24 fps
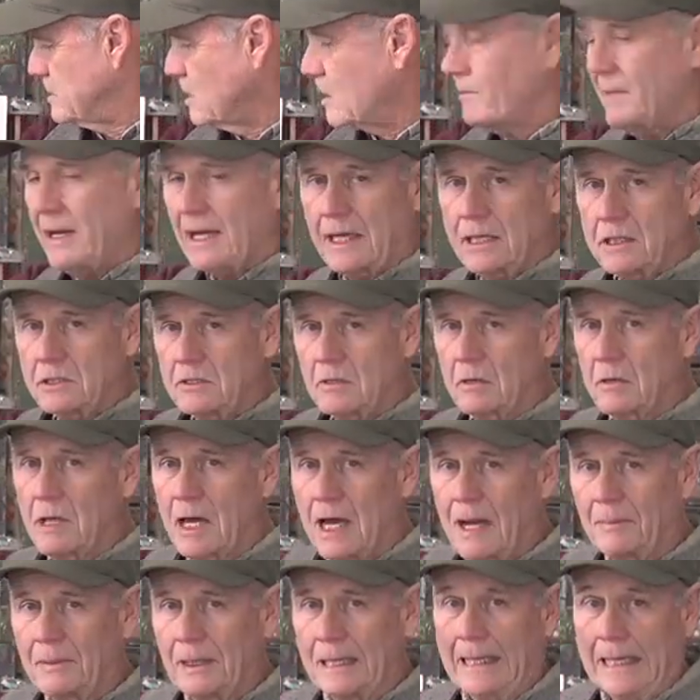Don't make it too
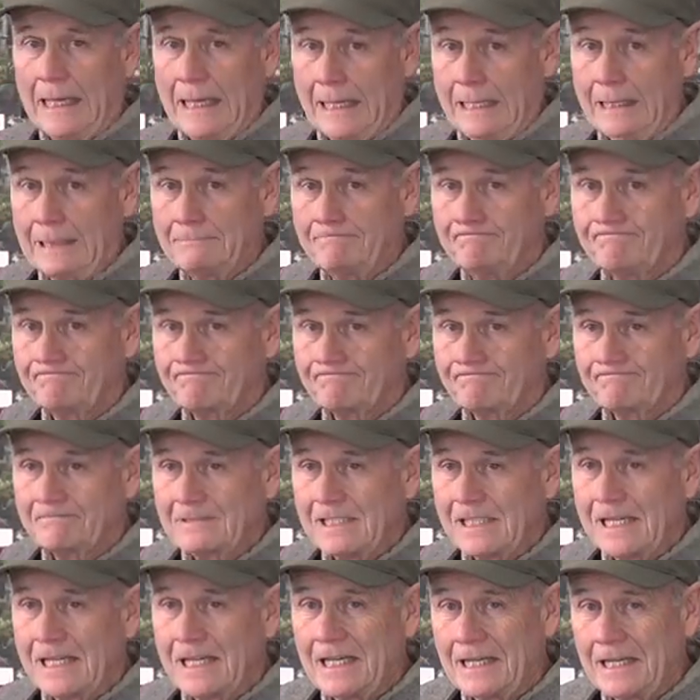complicated,
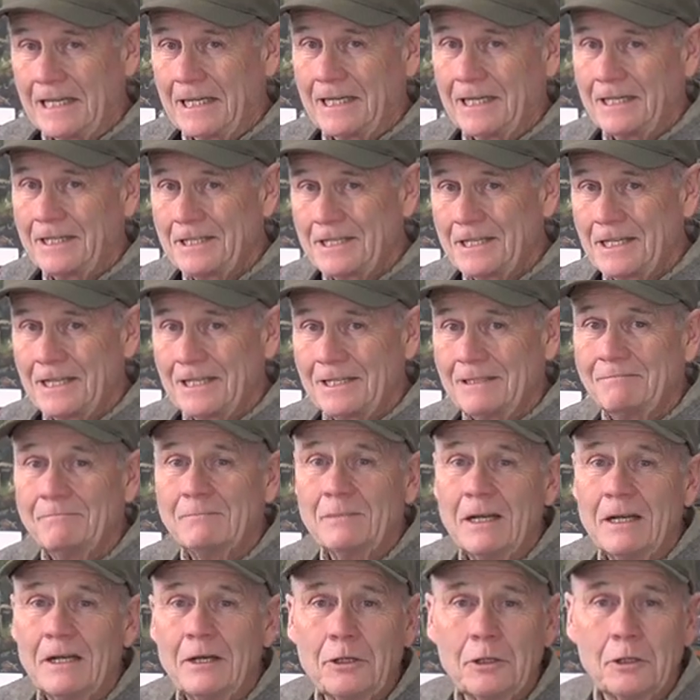and uh,
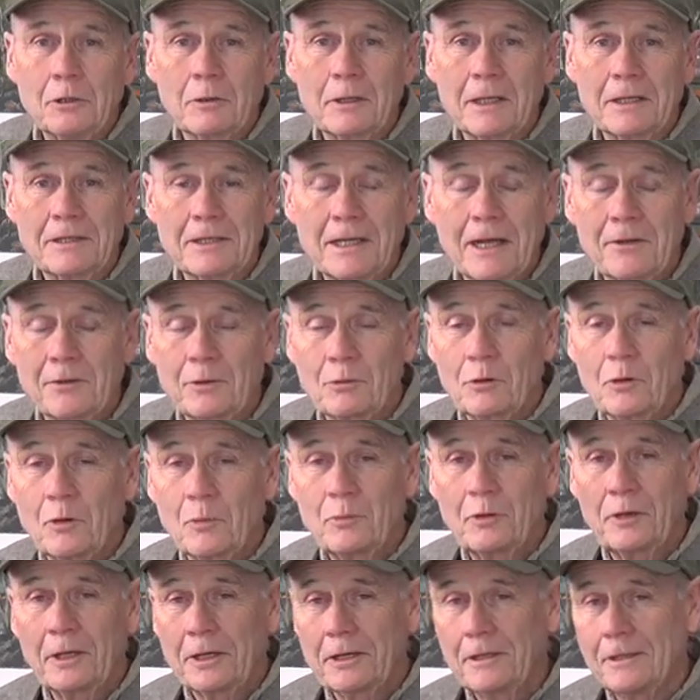you'll get down the road
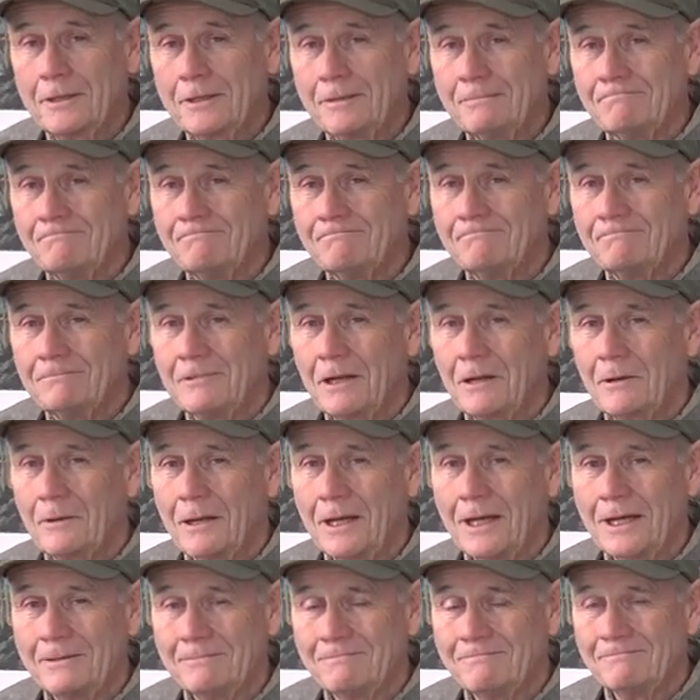pretty good. All
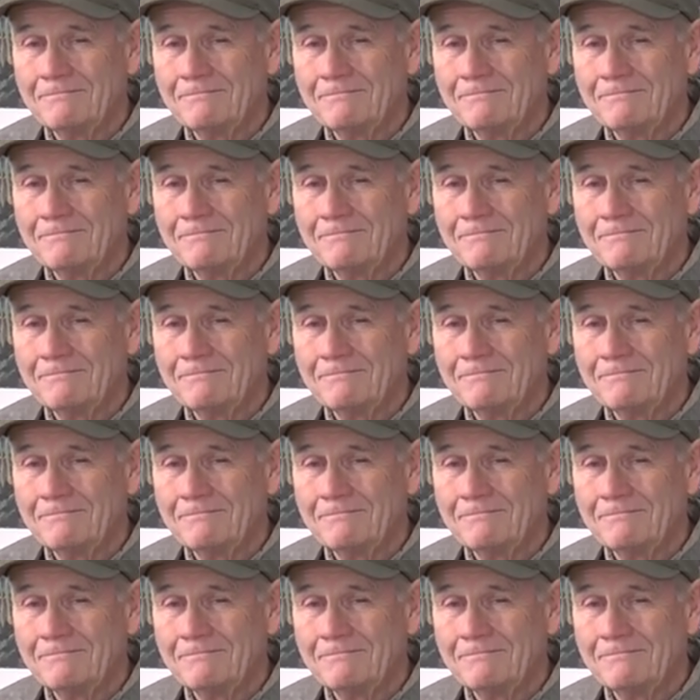right.